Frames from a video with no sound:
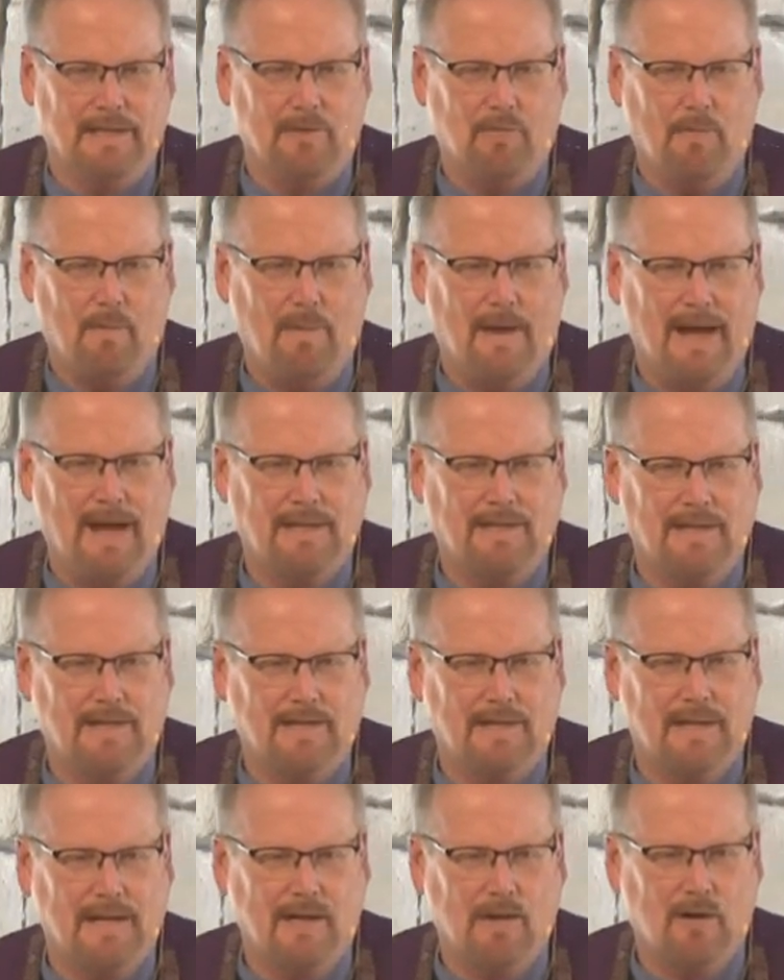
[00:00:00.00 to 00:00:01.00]
It reminds
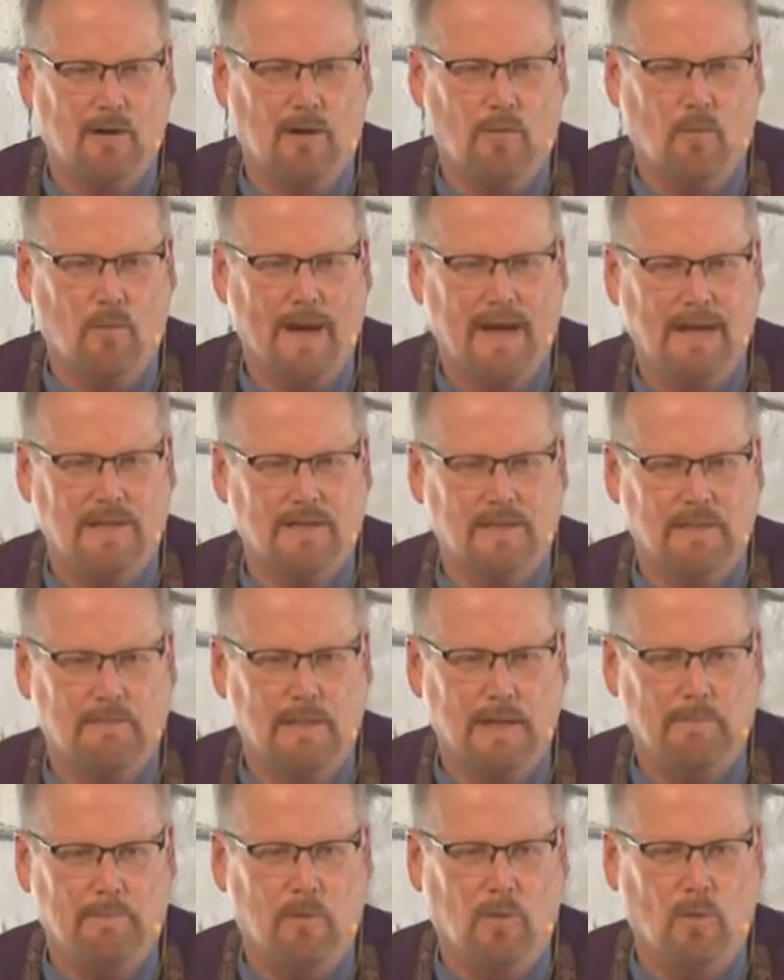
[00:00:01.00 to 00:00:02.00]
us there are ways to
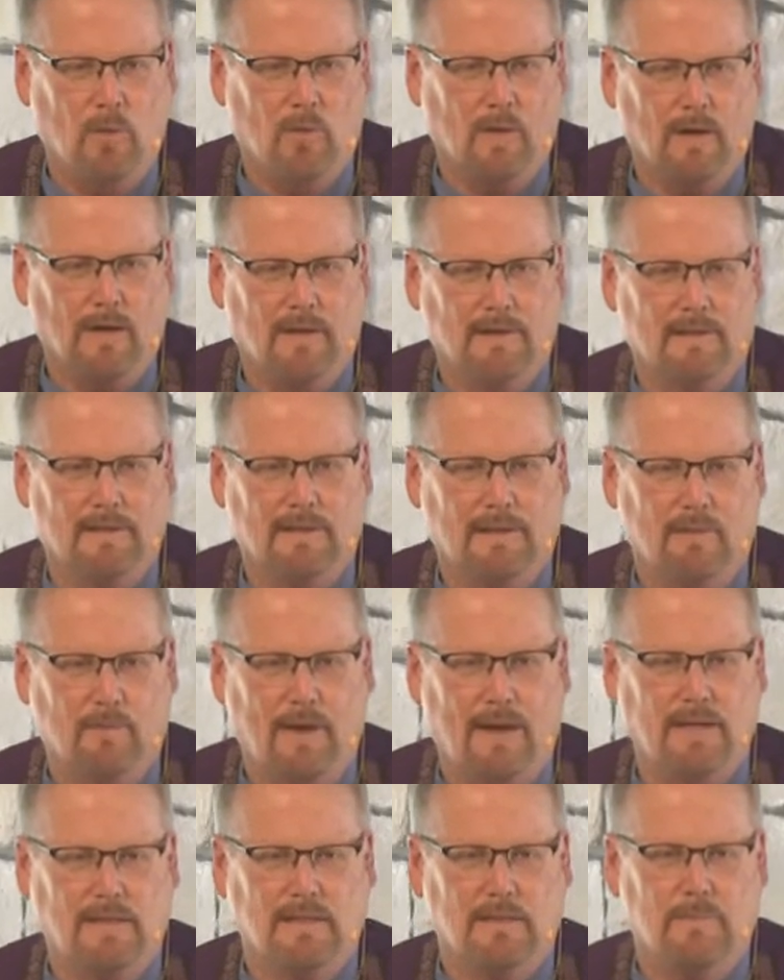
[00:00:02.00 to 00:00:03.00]
be poor and
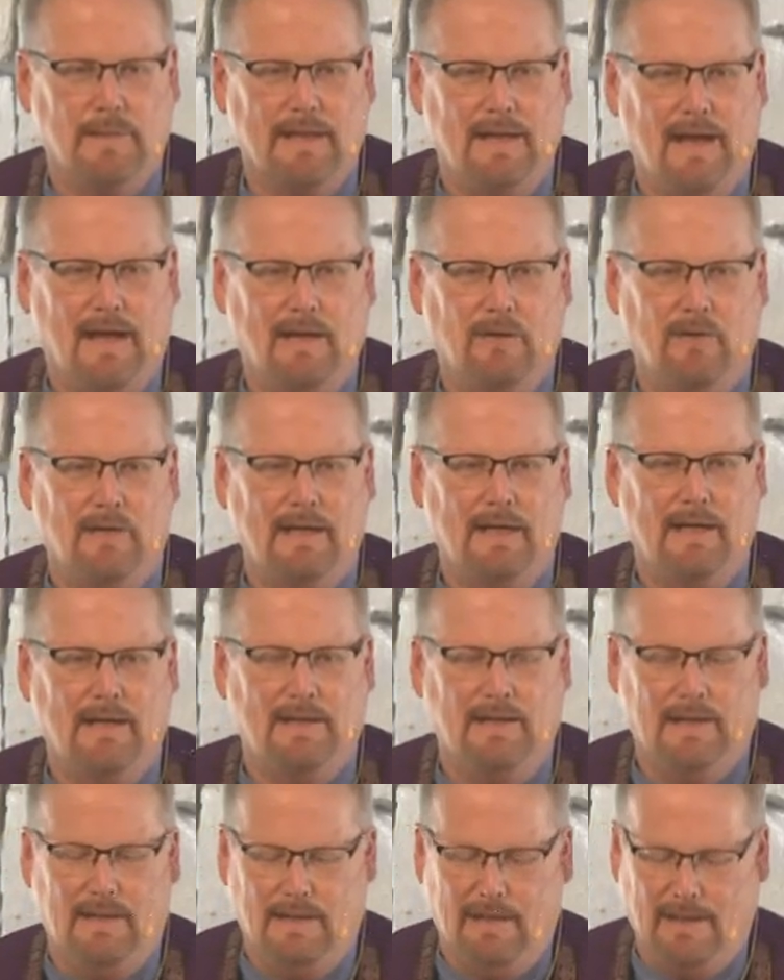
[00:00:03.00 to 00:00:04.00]
ways to be hungry
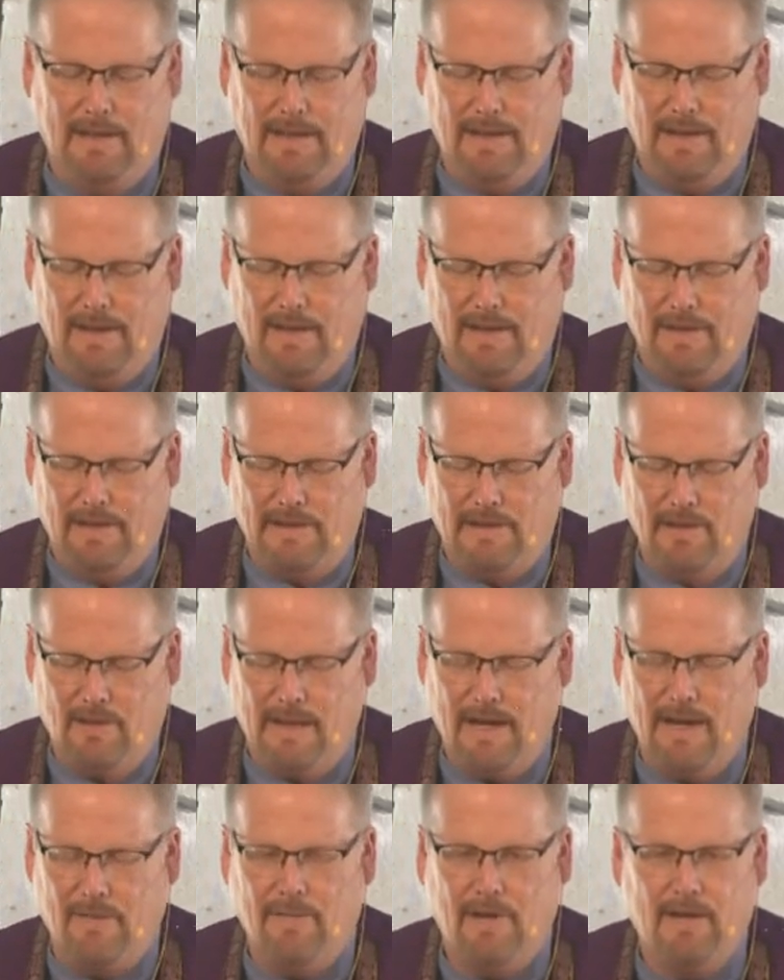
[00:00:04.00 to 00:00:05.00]
that don't
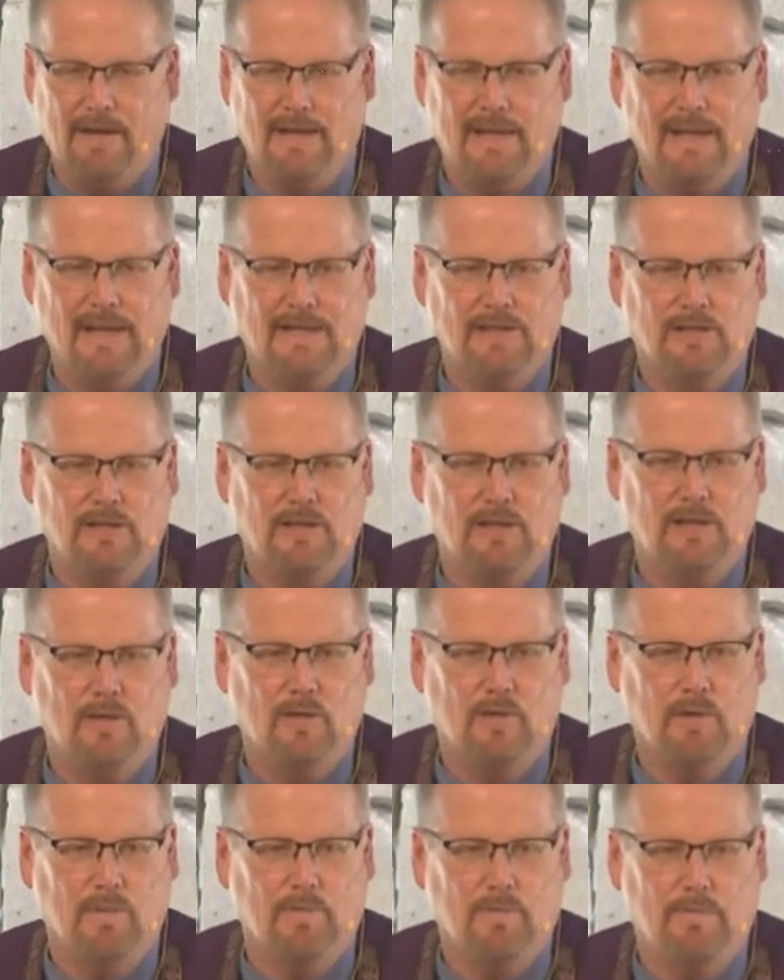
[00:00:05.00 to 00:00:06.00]
have anything to
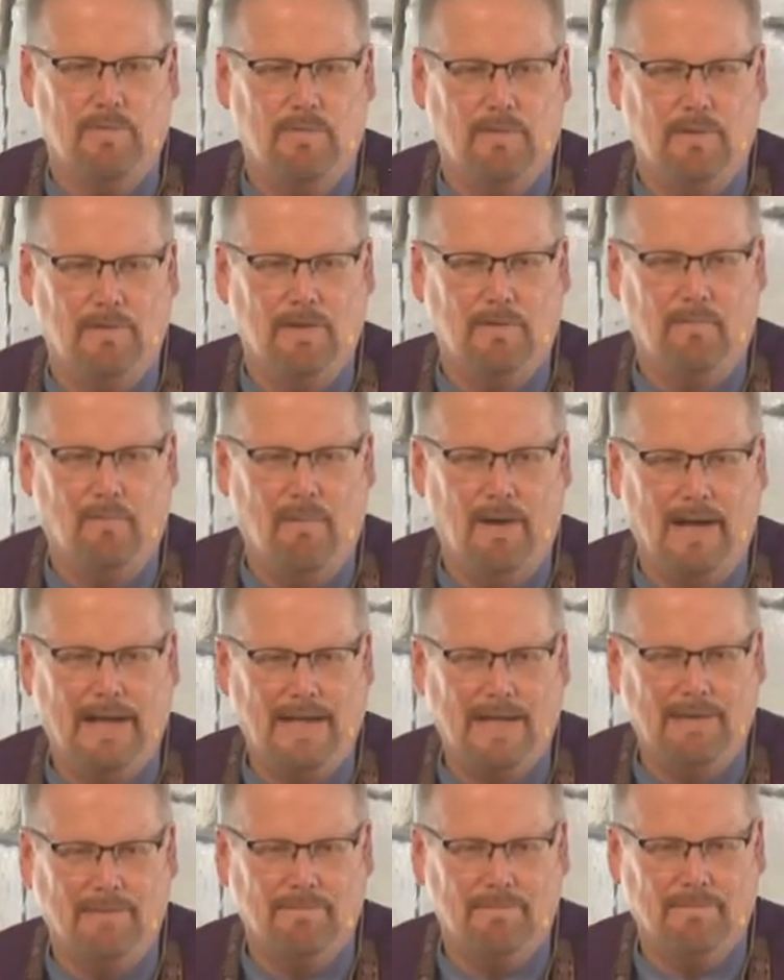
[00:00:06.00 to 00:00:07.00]
do with
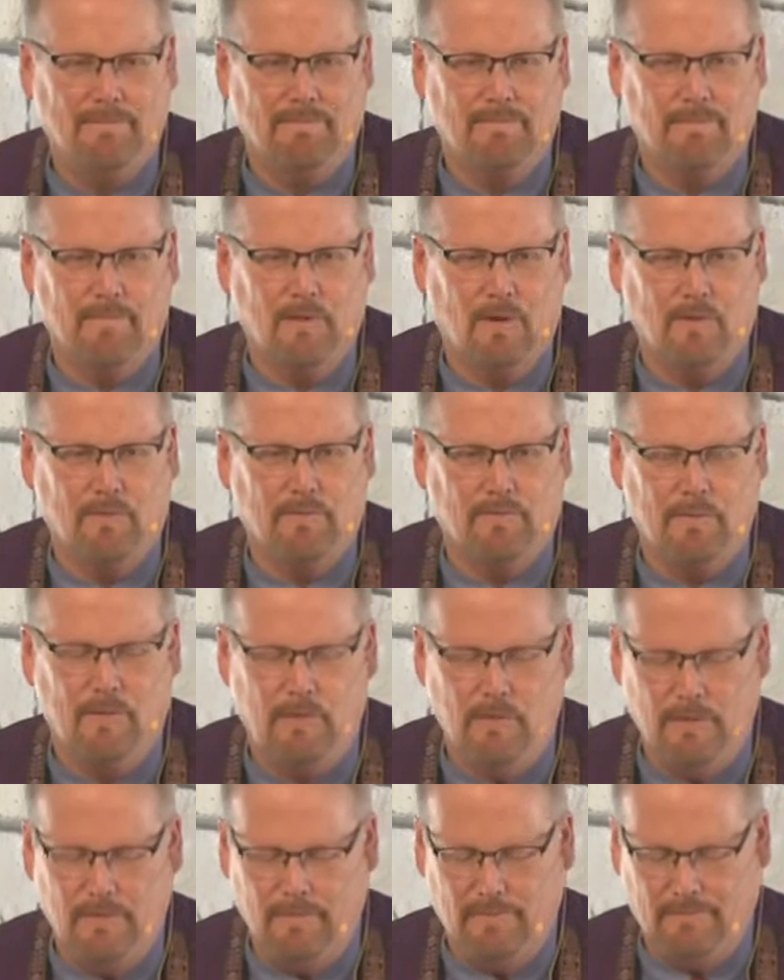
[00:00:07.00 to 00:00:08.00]
money or
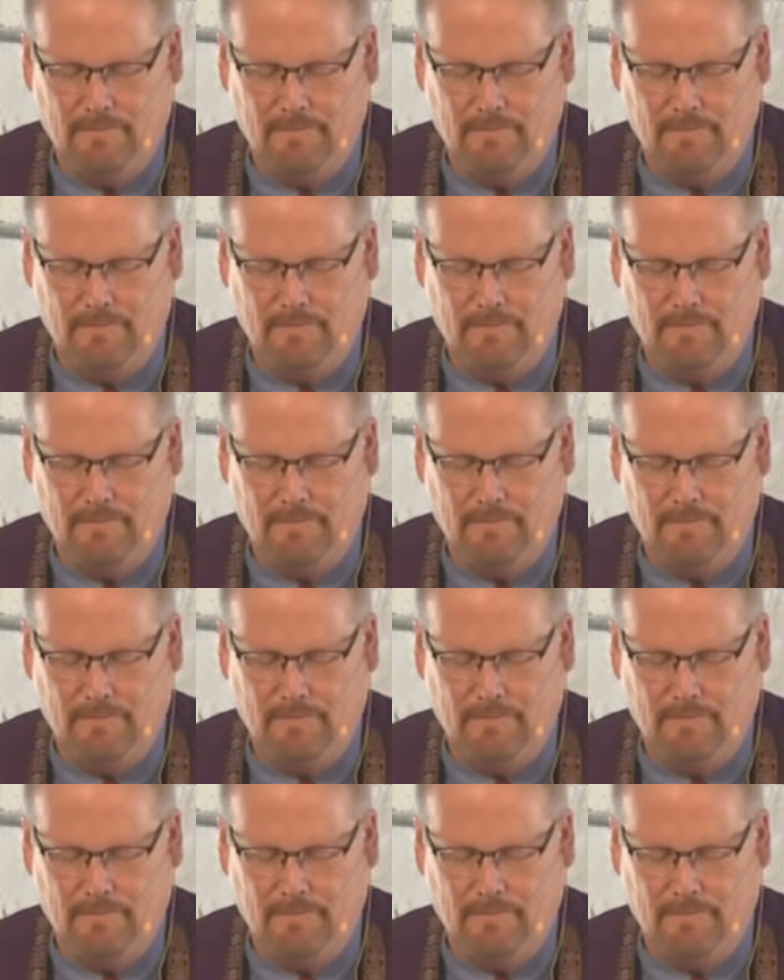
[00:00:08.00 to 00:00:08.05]
food.